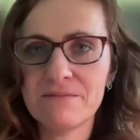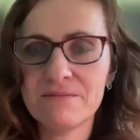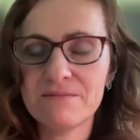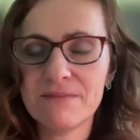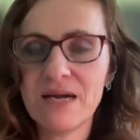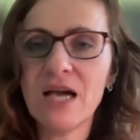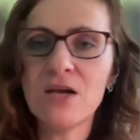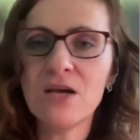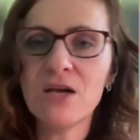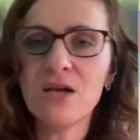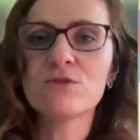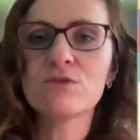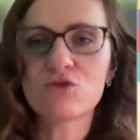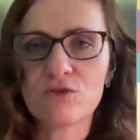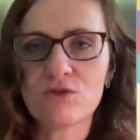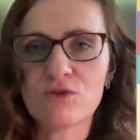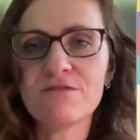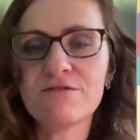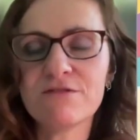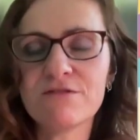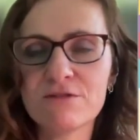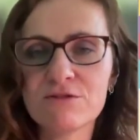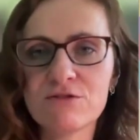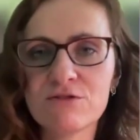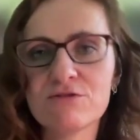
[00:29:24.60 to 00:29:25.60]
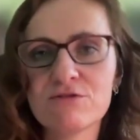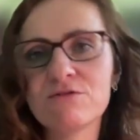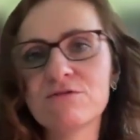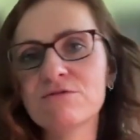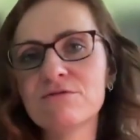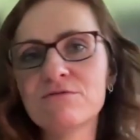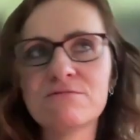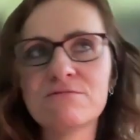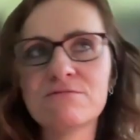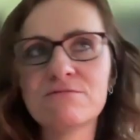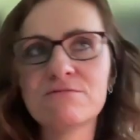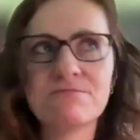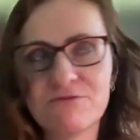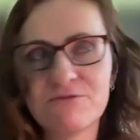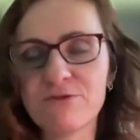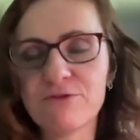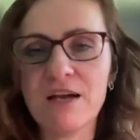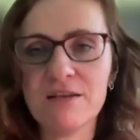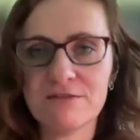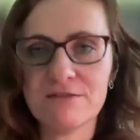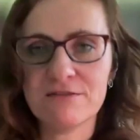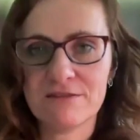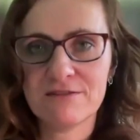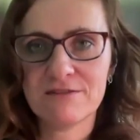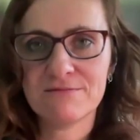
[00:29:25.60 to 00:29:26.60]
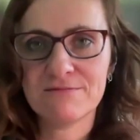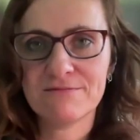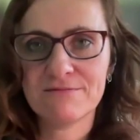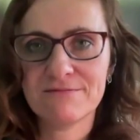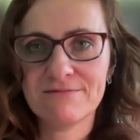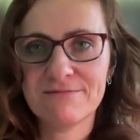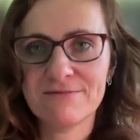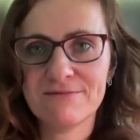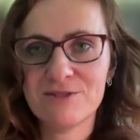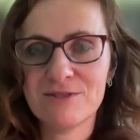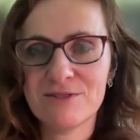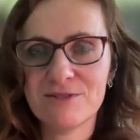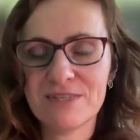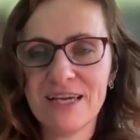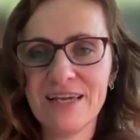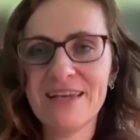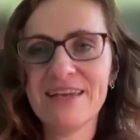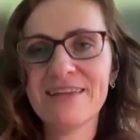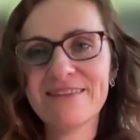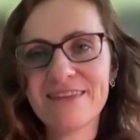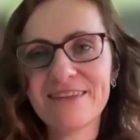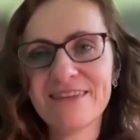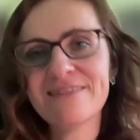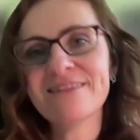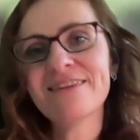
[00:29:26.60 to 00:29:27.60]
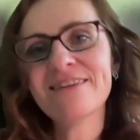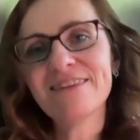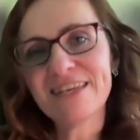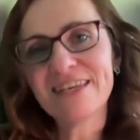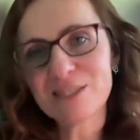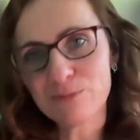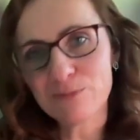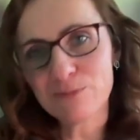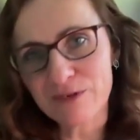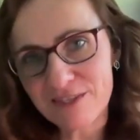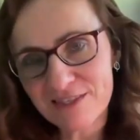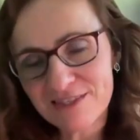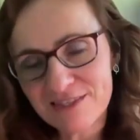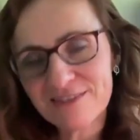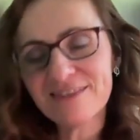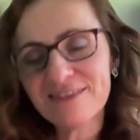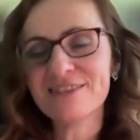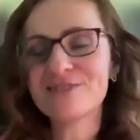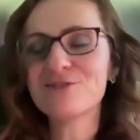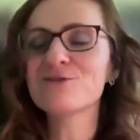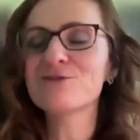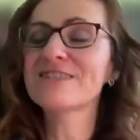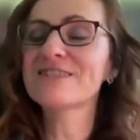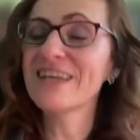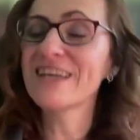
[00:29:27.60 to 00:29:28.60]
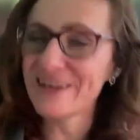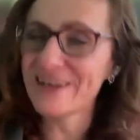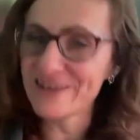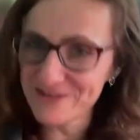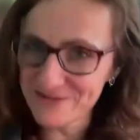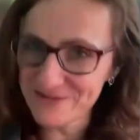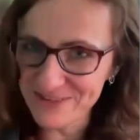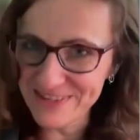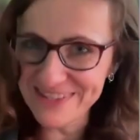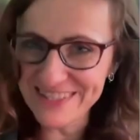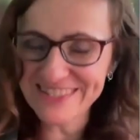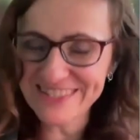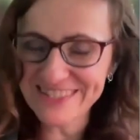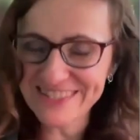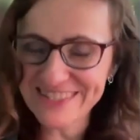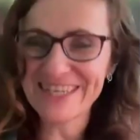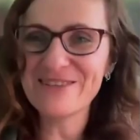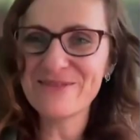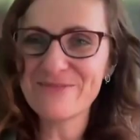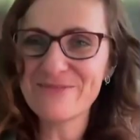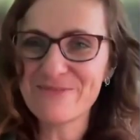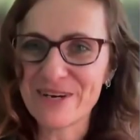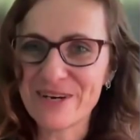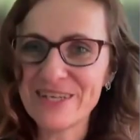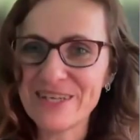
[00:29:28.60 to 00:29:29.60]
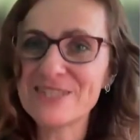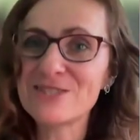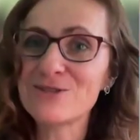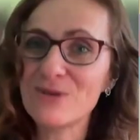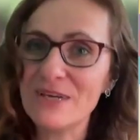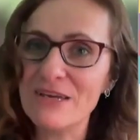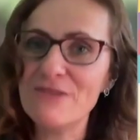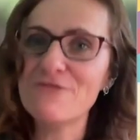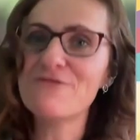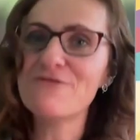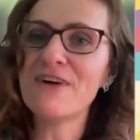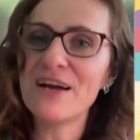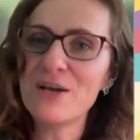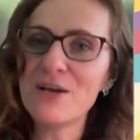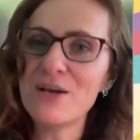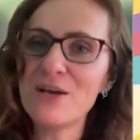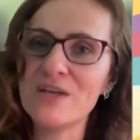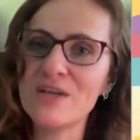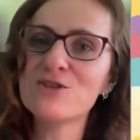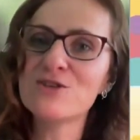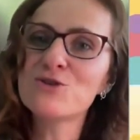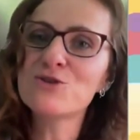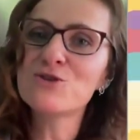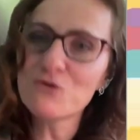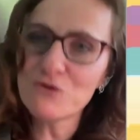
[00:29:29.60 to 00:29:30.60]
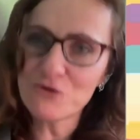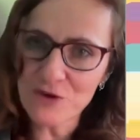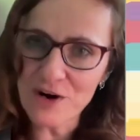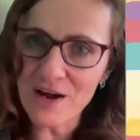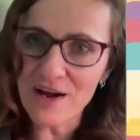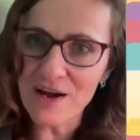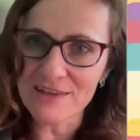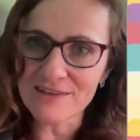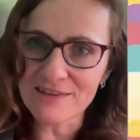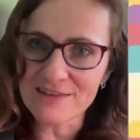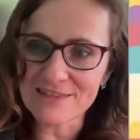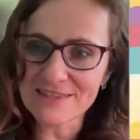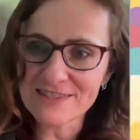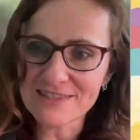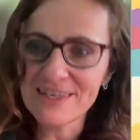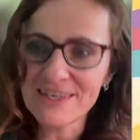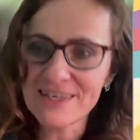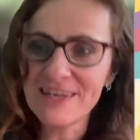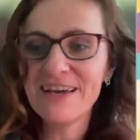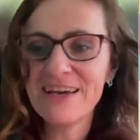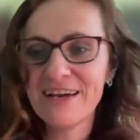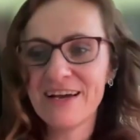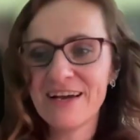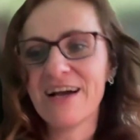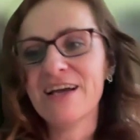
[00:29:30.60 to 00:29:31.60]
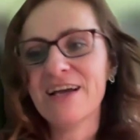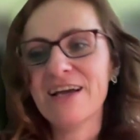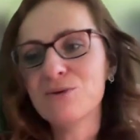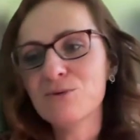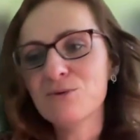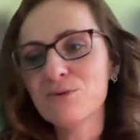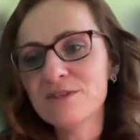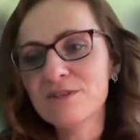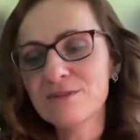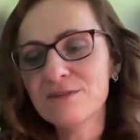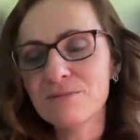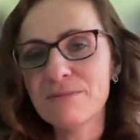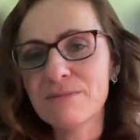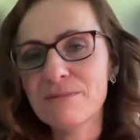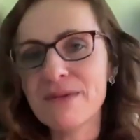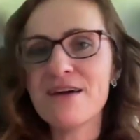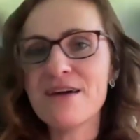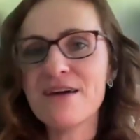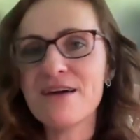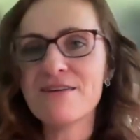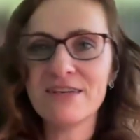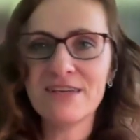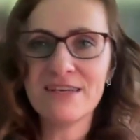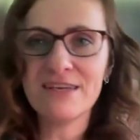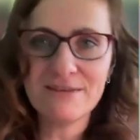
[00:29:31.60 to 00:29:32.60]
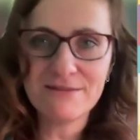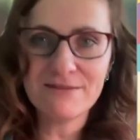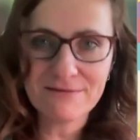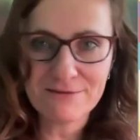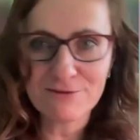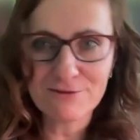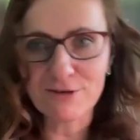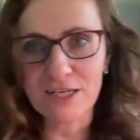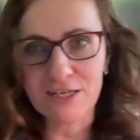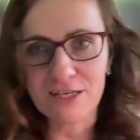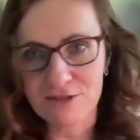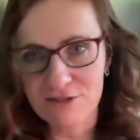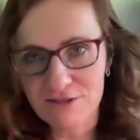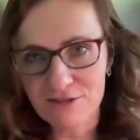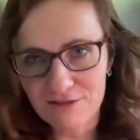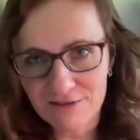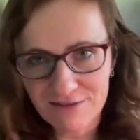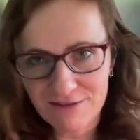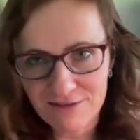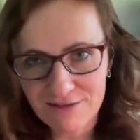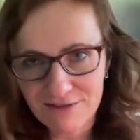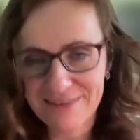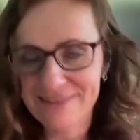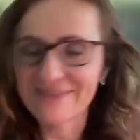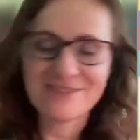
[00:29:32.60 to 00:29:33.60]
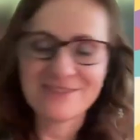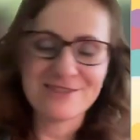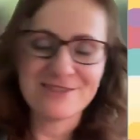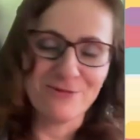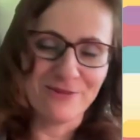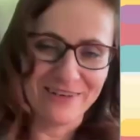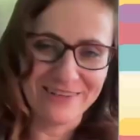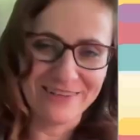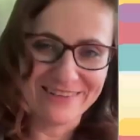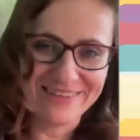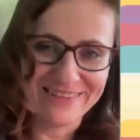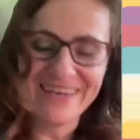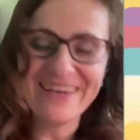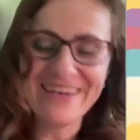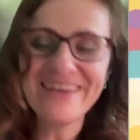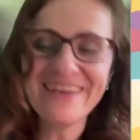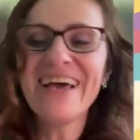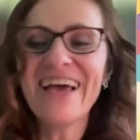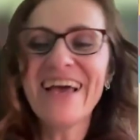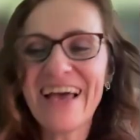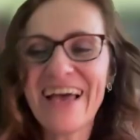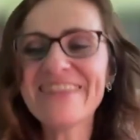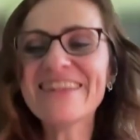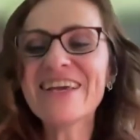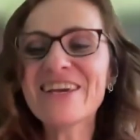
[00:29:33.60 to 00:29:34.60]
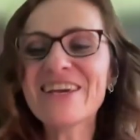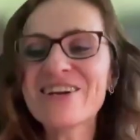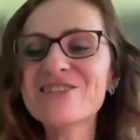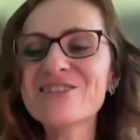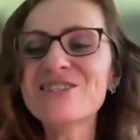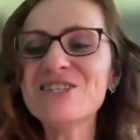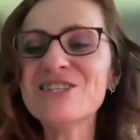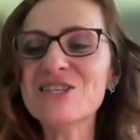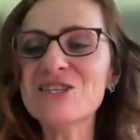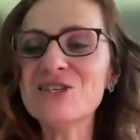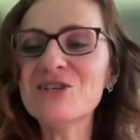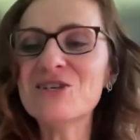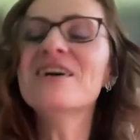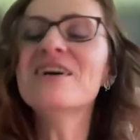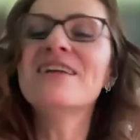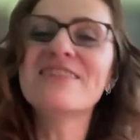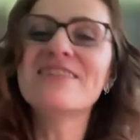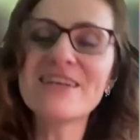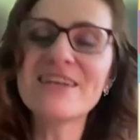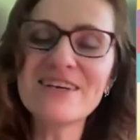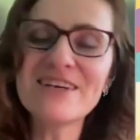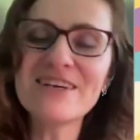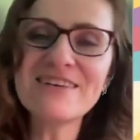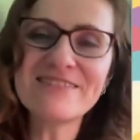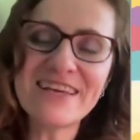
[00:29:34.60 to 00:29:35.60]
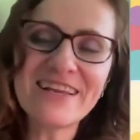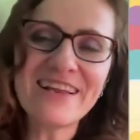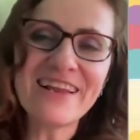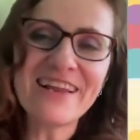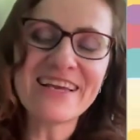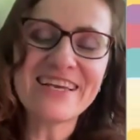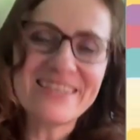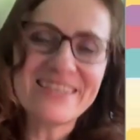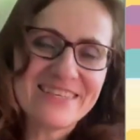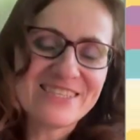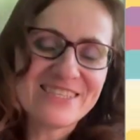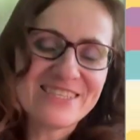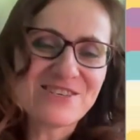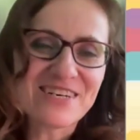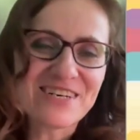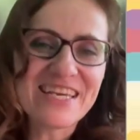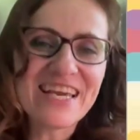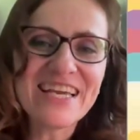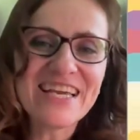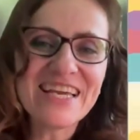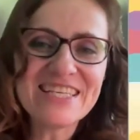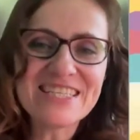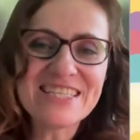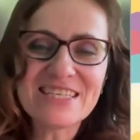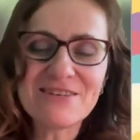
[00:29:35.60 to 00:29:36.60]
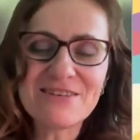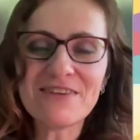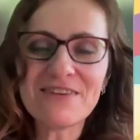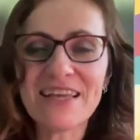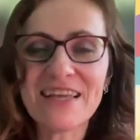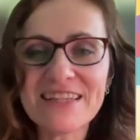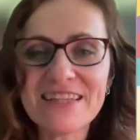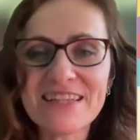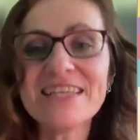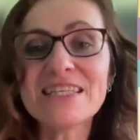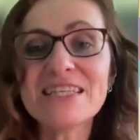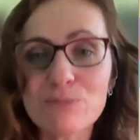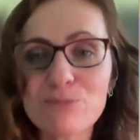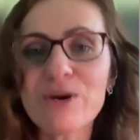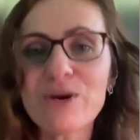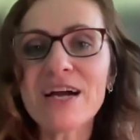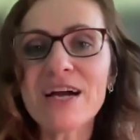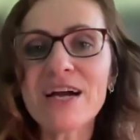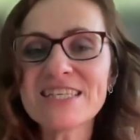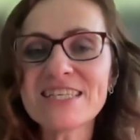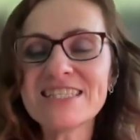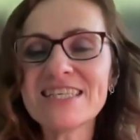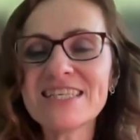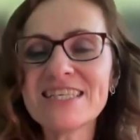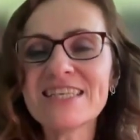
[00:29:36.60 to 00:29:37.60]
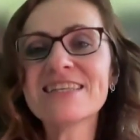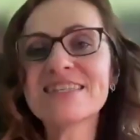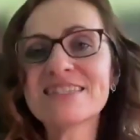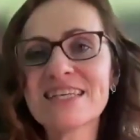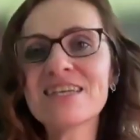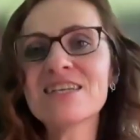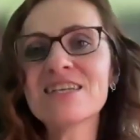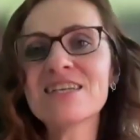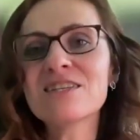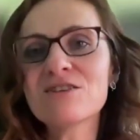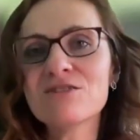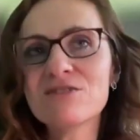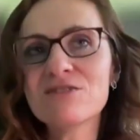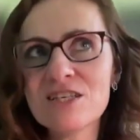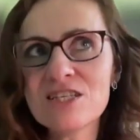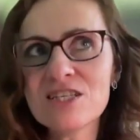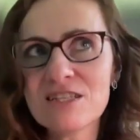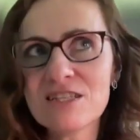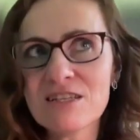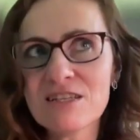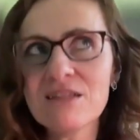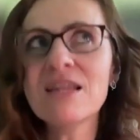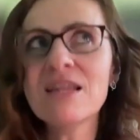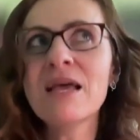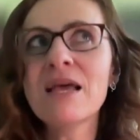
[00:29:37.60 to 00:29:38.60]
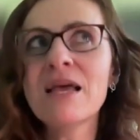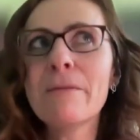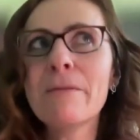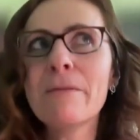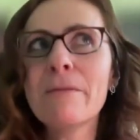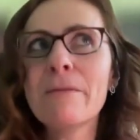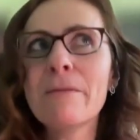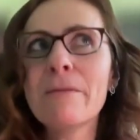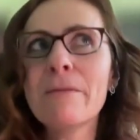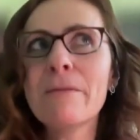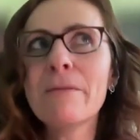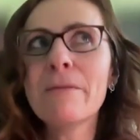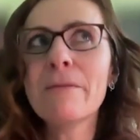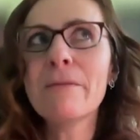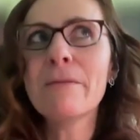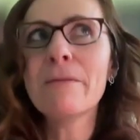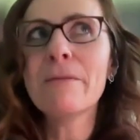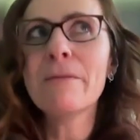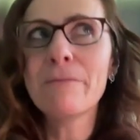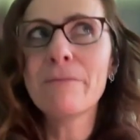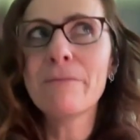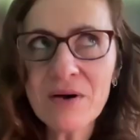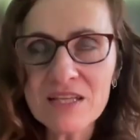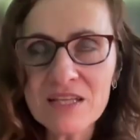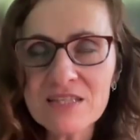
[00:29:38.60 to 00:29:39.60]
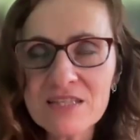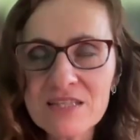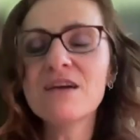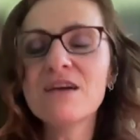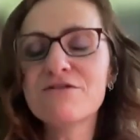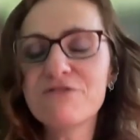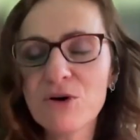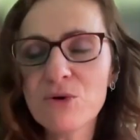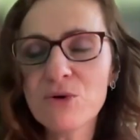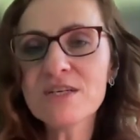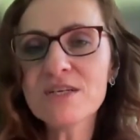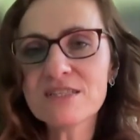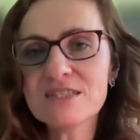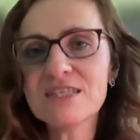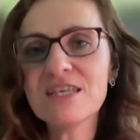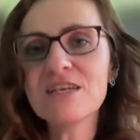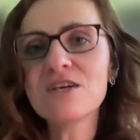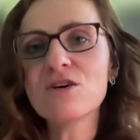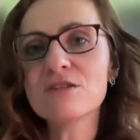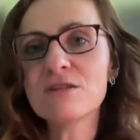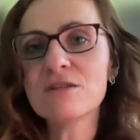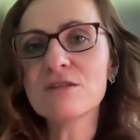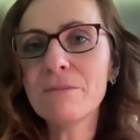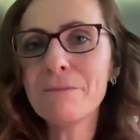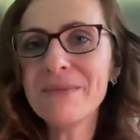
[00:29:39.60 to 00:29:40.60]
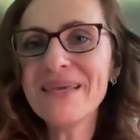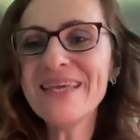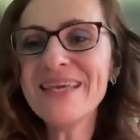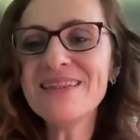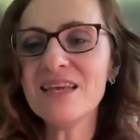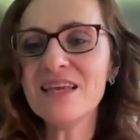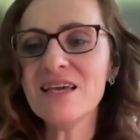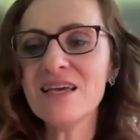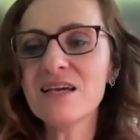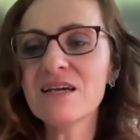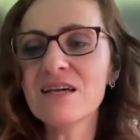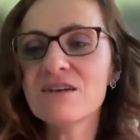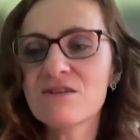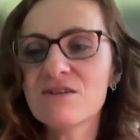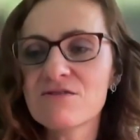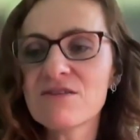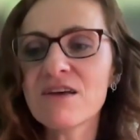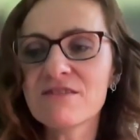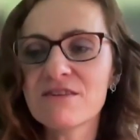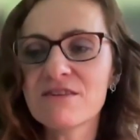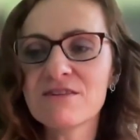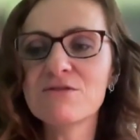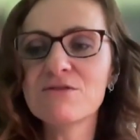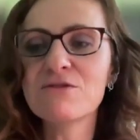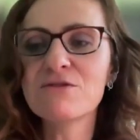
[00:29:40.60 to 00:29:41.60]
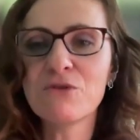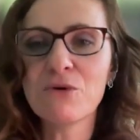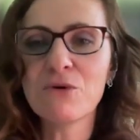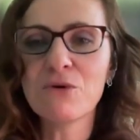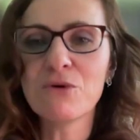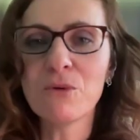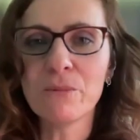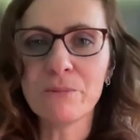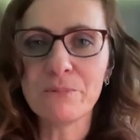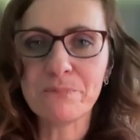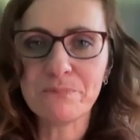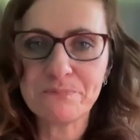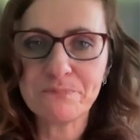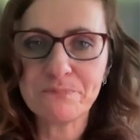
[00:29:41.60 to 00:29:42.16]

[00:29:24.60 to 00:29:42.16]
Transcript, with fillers: I would travel to France. Okay, and then the next person has to start with the second part. So if I went to France, I would marry rich, and so on. Yeah, and they continue. They like it. It's creative and it's practicing the second conditional, but focusing on the meaning rather than form.